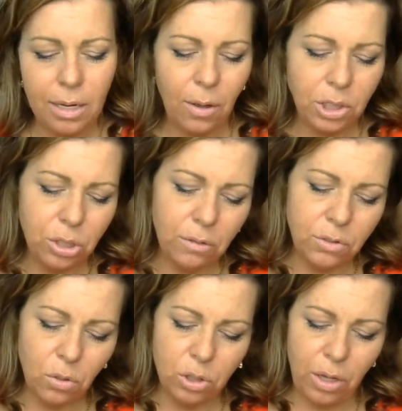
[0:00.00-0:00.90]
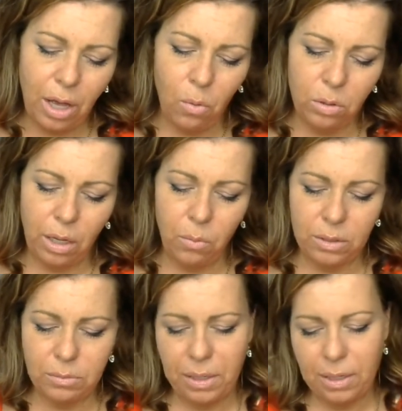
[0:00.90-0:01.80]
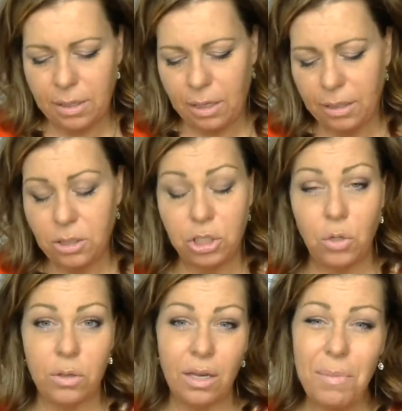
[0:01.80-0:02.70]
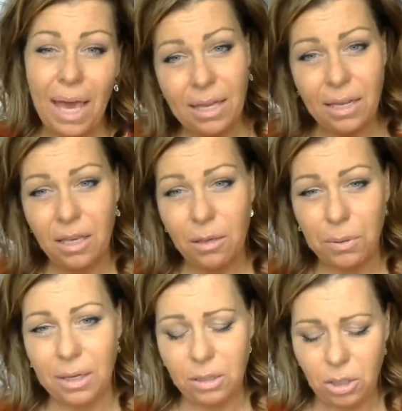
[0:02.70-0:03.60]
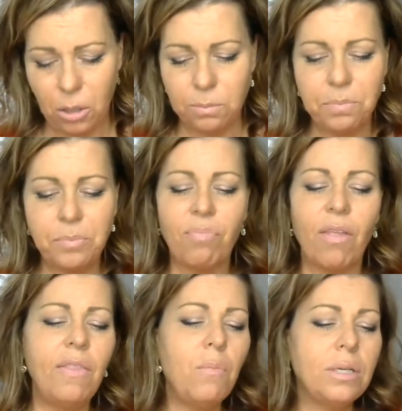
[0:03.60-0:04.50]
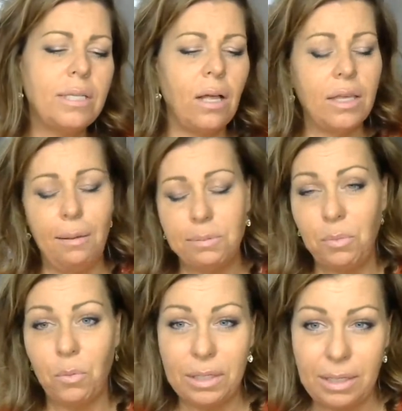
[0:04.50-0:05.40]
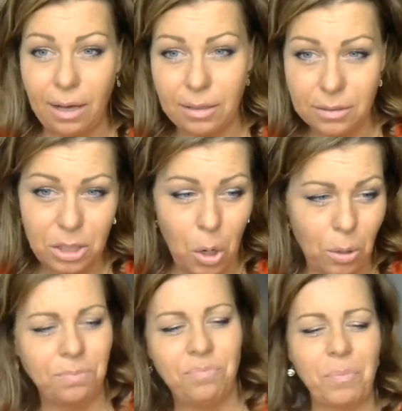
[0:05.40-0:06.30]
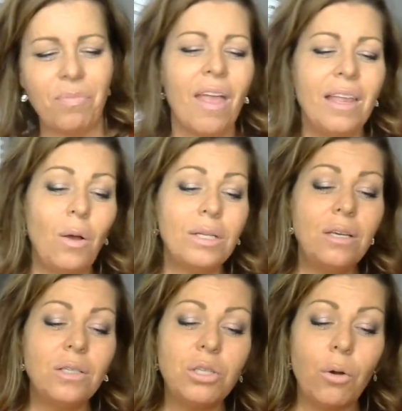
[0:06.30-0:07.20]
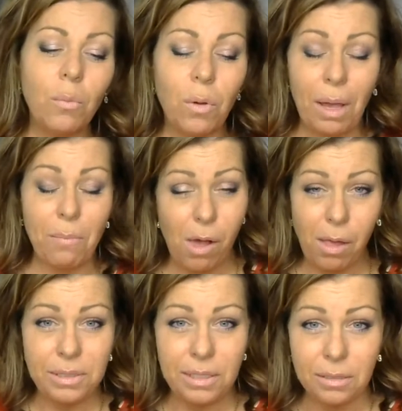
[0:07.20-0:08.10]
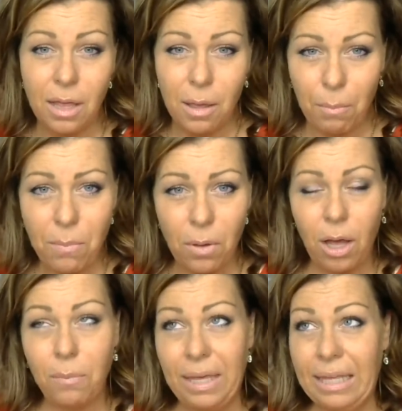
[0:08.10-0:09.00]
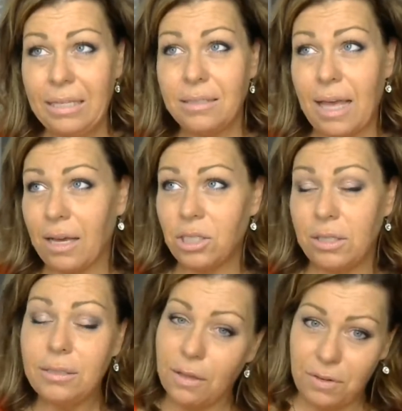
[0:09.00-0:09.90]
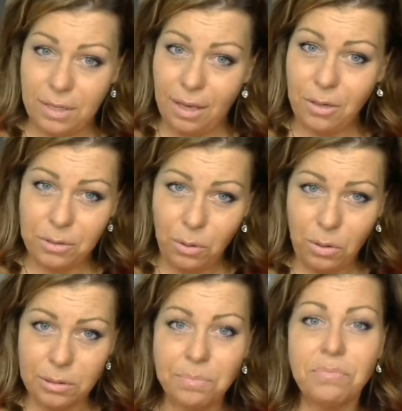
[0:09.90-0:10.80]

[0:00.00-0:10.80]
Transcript: Now, I shouldn't have told you how old I was because I like to joke that I'm 80, but, you know, the Immortelle keeps me really young. So now I'll tell you a story of what my mom did. My mom is actually 78 years old.